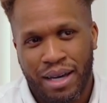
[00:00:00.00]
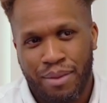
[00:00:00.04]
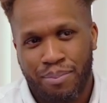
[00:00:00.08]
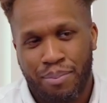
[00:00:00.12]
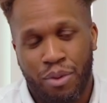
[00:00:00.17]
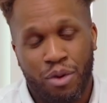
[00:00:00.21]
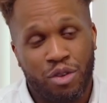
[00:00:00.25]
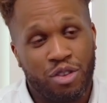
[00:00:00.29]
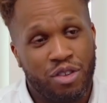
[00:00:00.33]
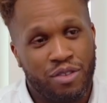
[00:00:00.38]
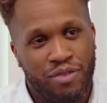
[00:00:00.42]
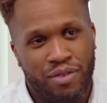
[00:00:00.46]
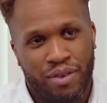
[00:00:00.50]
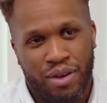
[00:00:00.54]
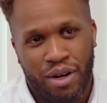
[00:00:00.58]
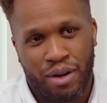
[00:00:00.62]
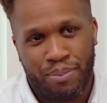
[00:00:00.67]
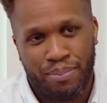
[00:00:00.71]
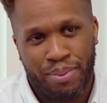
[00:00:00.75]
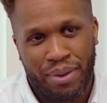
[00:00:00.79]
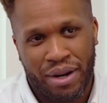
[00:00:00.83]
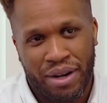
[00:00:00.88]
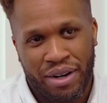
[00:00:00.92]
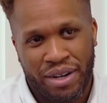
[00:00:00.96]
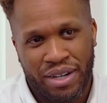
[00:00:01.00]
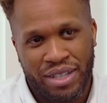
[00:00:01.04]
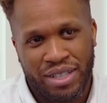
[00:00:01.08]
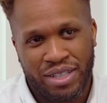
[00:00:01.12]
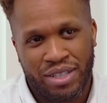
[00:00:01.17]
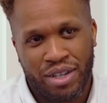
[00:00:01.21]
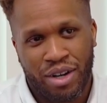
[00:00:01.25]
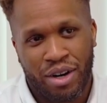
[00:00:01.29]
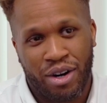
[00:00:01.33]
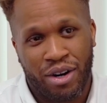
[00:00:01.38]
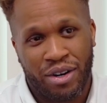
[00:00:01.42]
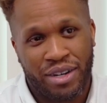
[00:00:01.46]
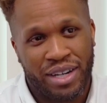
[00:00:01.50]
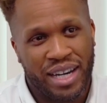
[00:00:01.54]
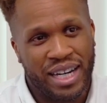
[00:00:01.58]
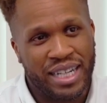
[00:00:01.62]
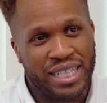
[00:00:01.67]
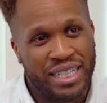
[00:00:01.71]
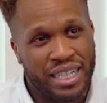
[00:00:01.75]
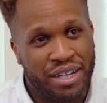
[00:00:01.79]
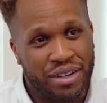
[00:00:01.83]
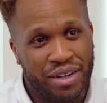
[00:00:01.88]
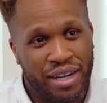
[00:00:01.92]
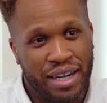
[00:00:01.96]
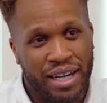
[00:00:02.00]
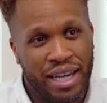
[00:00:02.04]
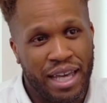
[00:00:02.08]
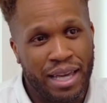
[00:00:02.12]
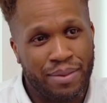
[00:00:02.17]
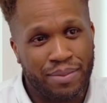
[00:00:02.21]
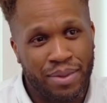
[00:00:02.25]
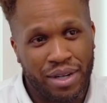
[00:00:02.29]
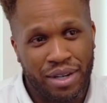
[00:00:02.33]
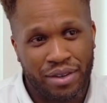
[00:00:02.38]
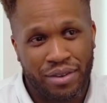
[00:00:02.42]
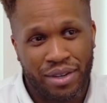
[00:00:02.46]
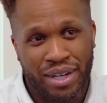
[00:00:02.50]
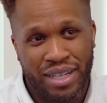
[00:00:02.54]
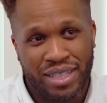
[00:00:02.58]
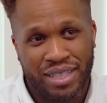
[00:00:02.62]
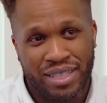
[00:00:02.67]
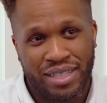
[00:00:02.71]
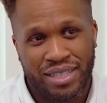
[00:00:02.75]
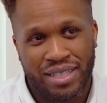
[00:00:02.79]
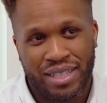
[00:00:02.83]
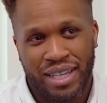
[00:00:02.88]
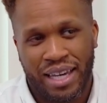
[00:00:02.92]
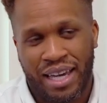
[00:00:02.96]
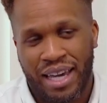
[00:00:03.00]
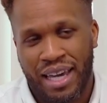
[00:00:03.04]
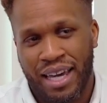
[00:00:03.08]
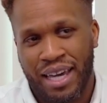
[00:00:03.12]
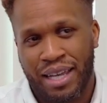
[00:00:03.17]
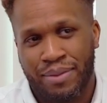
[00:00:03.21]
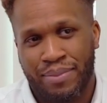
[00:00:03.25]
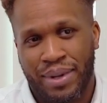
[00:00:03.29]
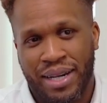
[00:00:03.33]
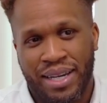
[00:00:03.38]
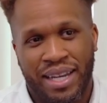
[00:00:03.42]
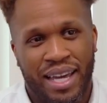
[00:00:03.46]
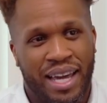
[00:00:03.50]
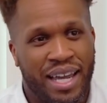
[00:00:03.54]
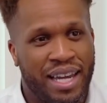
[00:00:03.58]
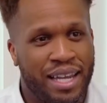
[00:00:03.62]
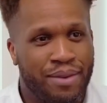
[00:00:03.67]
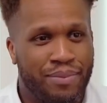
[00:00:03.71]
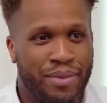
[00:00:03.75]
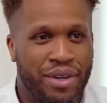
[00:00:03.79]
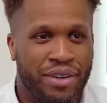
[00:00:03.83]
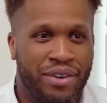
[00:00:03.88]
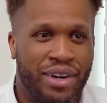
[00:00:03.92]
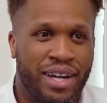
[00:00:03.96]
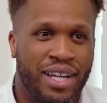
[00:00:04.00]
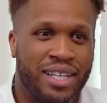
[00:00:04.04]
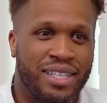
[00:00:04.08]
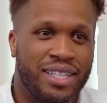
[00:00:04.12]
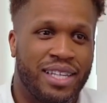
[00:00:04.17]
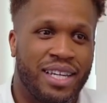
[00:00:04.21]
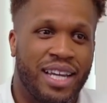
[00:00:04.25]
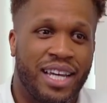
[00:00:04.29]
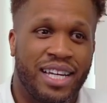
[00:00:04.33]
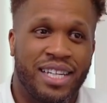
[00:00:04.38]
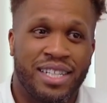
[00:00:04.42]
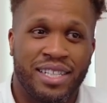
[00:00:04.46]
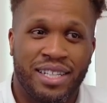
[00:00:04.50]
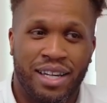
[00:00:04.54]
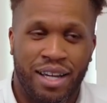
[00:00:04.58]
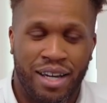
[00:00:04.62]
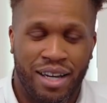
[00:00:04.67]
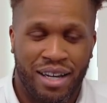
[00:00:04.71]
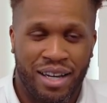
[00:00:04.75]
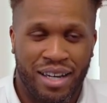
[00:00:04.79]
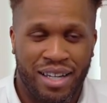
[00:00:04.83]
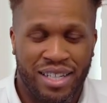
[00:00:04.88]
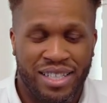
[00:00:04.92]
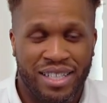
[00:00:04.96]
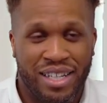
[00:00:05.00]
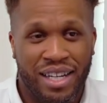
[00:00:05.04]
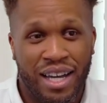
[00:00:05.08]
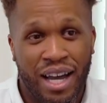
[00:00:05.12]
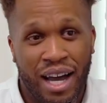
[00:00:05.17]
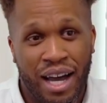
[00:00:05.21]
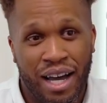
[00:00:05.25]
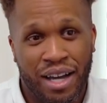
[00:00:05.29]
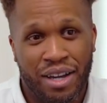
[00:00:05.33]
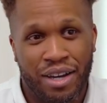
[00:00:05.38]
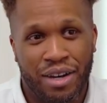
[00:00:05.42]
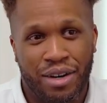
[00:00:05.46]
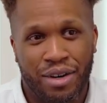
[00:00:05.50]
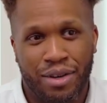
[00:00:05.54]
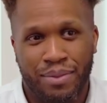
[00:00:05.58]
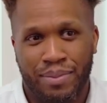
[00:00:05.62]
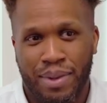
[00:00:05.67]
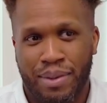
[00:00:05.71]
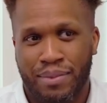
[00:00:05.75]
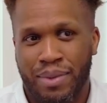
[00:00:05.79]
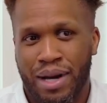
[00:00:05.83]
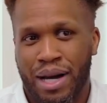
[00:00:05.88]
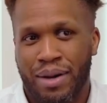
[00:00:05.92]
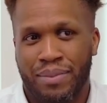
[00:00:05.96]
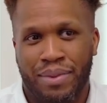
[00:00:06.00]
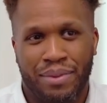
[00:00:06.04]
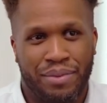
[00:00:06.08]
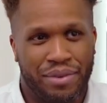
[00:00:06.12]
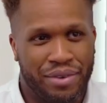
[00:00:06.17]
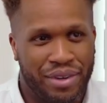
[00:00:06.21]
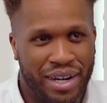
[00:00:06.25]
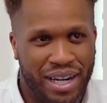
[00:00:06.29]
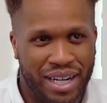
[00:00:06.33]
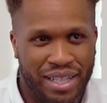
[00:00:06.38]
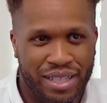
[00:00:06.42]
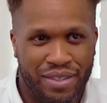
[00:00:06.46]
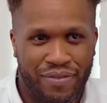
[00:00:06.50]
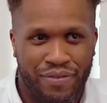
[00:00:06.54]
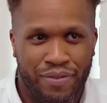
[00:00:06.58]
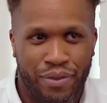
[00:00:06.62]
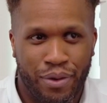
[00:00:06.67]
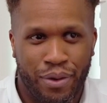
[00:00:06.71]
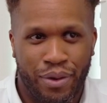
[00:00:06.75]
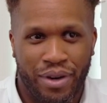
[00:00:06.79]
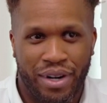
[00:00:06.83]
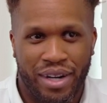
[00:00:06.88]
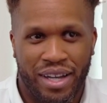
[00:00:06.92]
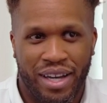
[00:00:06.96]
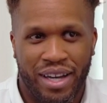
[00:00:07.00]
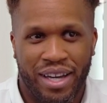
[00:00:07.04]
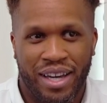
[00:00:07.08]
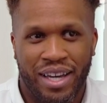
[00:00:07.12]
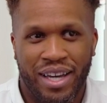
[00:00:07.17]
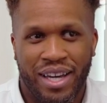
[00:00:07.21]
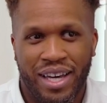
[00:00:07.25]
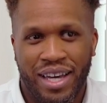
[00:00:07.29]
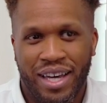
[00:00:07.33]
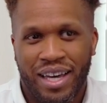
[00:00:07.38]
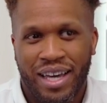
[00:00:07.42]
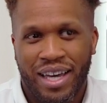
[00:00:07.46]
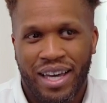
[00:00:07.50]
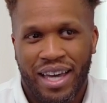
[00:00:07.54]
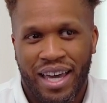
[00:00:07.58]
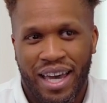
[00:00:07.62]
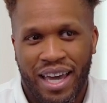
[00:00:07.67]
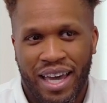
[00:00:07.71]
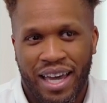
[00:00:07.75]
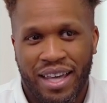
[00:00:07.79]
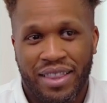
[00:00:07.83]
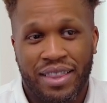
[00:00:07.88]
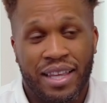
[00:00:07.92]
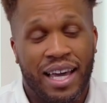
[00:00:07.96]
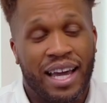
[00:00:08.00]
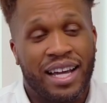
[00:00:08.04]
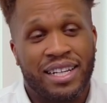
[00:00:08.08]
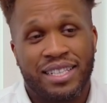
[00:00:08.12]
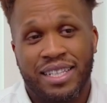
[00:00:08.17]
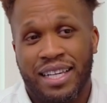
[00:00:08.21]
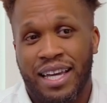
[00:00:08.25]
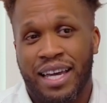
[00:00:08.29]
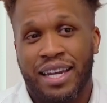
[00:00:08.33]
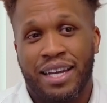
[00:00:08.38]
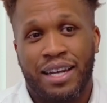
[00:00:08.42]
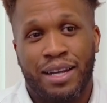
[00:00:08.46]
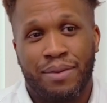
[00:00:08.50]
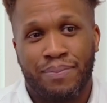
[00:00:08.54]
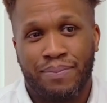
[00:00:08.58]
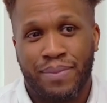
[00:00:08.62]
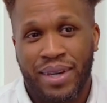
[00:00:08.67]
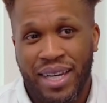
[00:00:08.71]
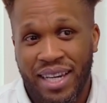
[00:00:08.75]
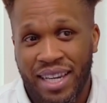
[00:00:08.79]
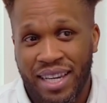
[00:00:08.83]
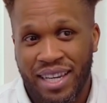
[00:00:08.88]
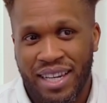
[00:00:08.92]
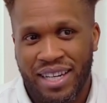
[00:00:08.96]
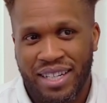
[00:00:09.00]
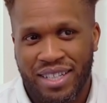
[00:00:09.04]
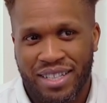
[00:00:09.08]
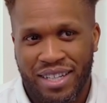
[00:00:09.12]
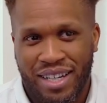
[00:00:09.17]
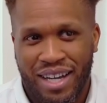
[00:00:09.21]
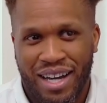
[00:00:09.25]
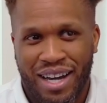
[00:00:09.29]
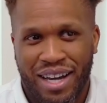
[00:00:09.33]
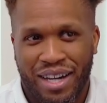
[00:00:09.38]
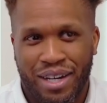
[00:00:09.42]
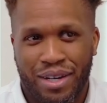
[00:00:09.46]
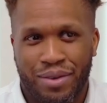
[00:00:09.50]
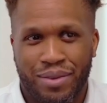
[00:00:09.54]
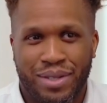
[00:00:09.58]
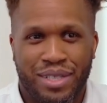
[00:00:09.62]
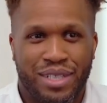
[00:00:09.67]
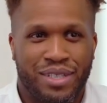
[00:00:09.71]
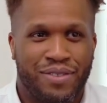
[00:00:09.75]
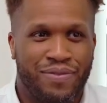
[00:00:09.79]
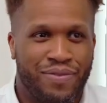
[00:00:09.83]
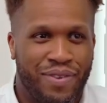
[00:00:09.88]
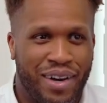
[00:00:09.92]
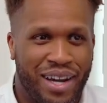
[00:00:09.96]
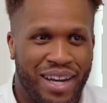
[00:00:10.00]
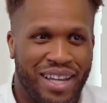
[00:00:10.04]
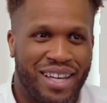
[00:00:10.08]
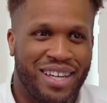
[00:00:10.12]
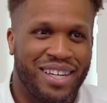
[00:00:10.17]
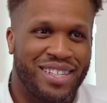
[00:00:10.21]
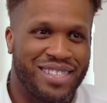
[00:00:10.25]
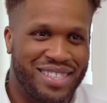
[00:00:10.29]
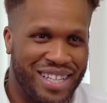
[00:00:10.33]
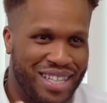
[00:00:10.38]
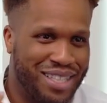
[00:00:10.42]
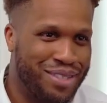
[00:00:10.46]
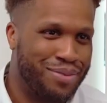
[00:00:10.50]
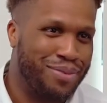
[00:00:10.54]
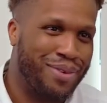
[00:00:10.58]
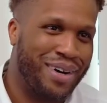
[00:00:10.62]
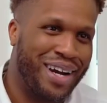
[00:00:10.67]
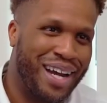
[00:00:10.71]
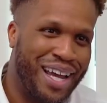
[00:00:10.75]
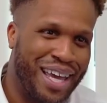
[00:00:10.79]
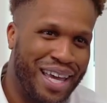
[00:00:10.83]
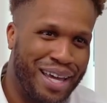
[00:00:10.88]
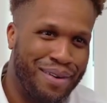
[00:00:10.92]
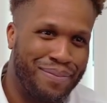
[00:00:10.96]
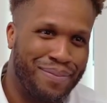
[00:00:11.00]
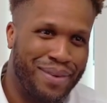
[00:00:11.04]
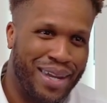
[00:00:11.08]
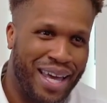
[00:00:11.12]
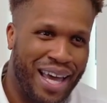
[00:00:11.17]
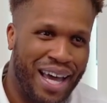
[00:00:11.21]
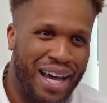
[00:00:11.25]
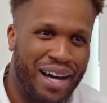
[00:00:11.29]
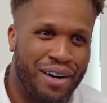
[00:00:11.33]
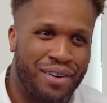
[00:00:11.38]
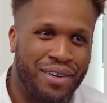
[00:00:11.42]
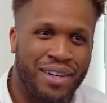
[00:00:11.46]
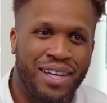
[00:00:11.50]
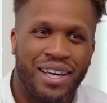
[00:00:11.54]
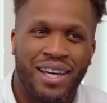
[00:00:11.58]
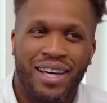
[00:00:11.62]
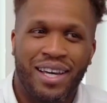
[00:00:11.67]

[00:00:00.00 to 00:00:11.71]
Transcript: Both of our parents are Nigerian immigrants, and my dad immigrated to Chicago, and my mom immigrated to Florida. And they actually ended up meeting in Chicago, which is funny because that's where I am now.